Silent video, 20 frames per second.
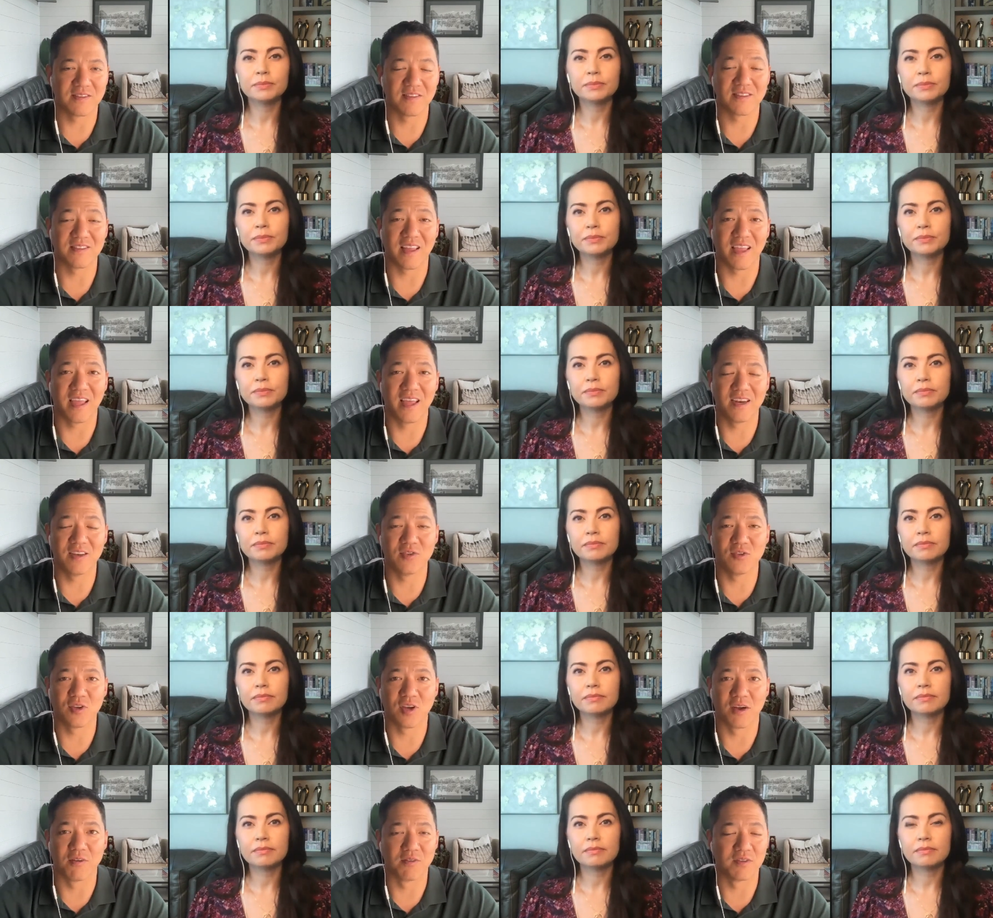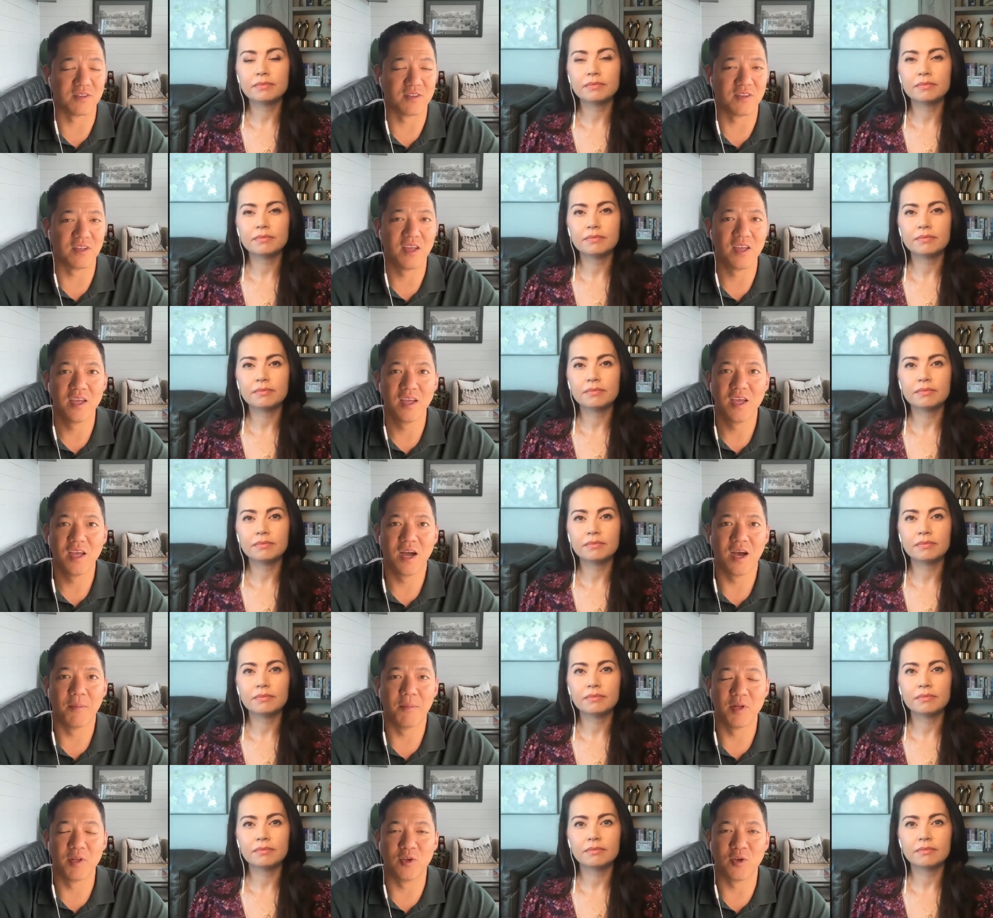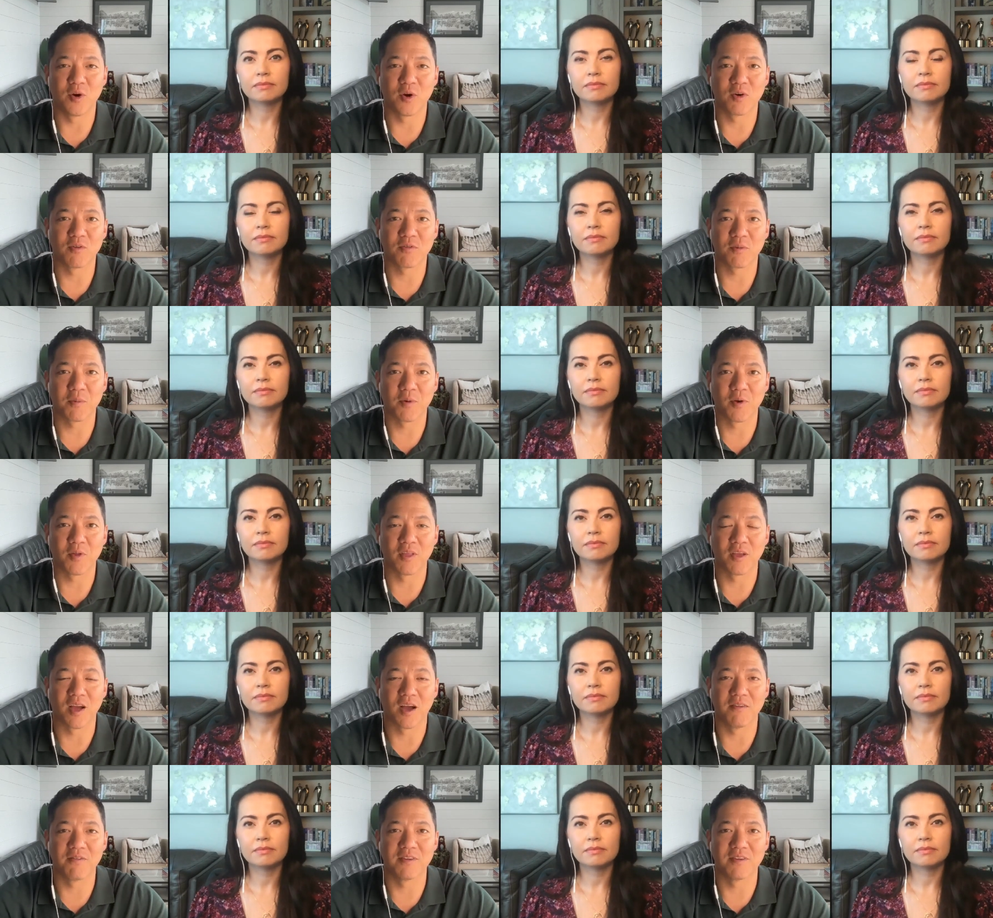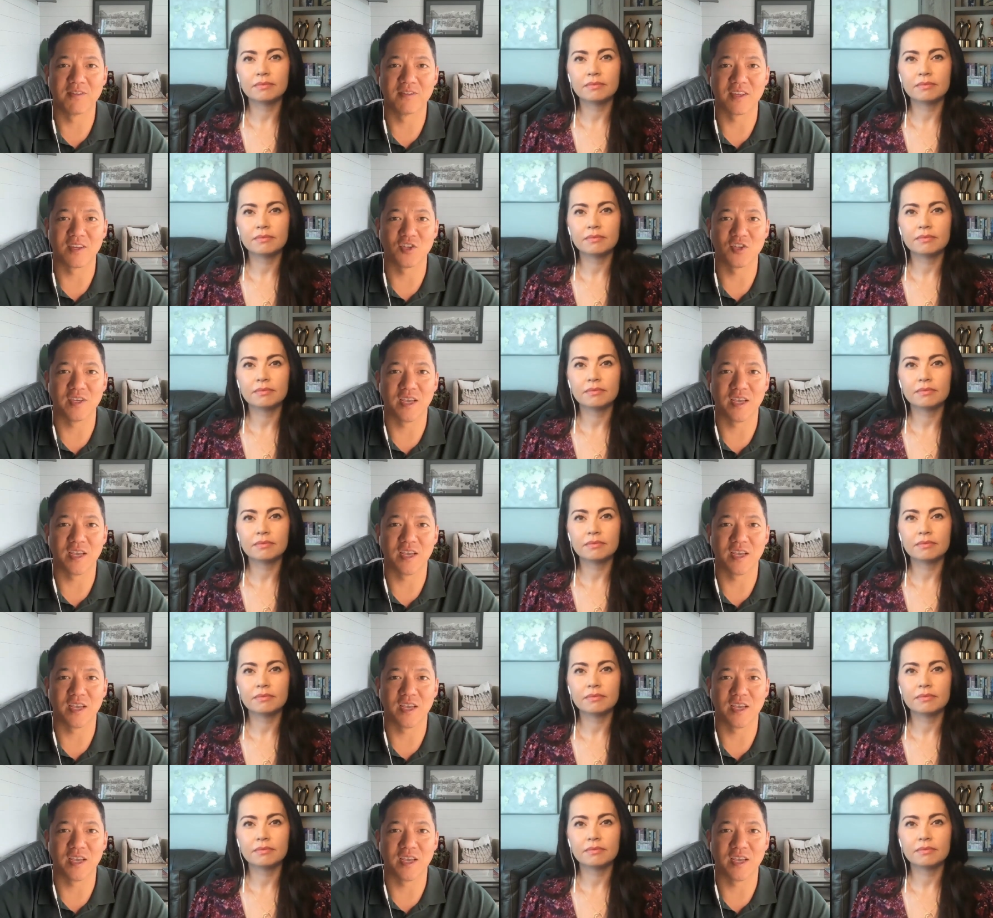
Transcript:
Speaker 1: as they head into conferencing. Uh, but you heard from her the confidence that she